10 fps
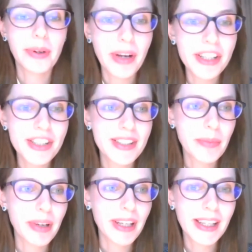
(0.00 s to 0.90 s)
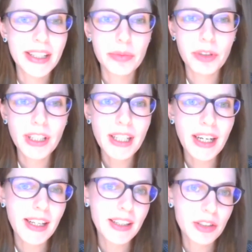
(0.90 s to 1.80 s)
very much, Isabella and
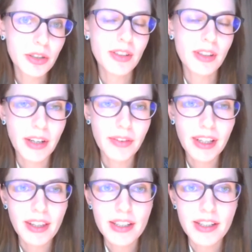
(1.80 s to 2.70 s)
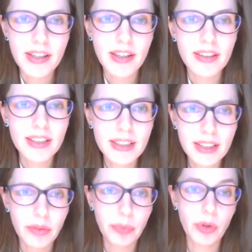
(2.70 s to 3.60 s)
Monica. I totally agree that
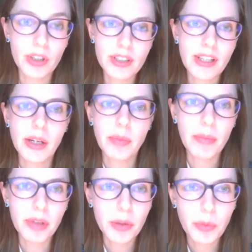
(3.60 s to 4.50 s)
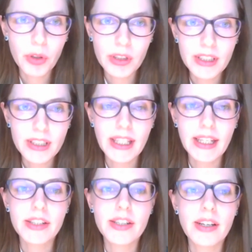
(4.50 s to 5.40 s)
these points like public policy
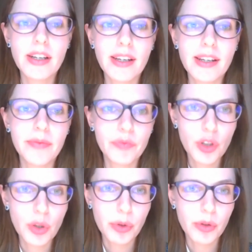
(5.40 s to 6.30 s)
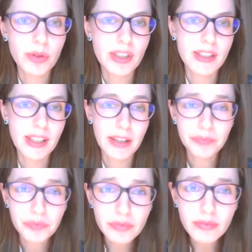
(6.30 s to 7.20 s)
and due process are
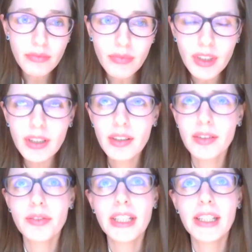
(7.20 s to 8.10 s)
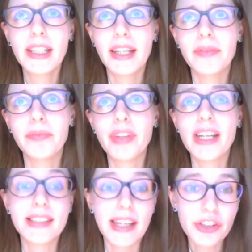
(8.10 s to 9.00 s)
really
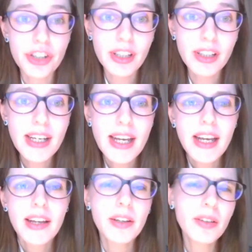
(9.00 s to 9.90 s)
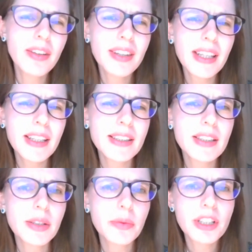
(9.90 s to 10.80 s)
essential. The only thing
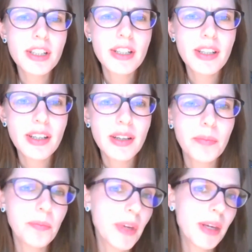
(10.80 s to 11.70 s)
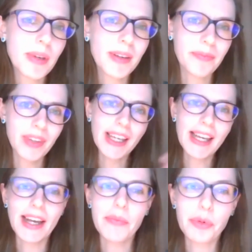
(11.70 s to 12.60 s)
is what maybe,
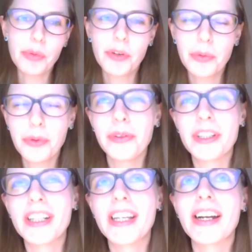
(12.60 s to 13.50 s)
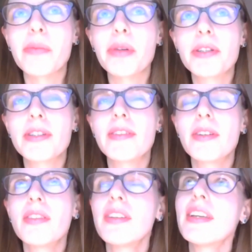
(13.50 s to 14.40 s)
again, I'm provoking here, but the
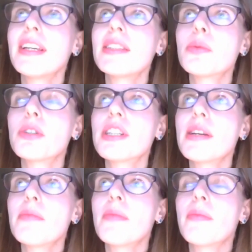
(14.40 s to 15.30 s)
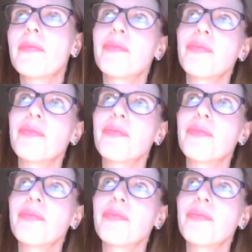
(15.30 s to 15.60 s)
only thing is what I'm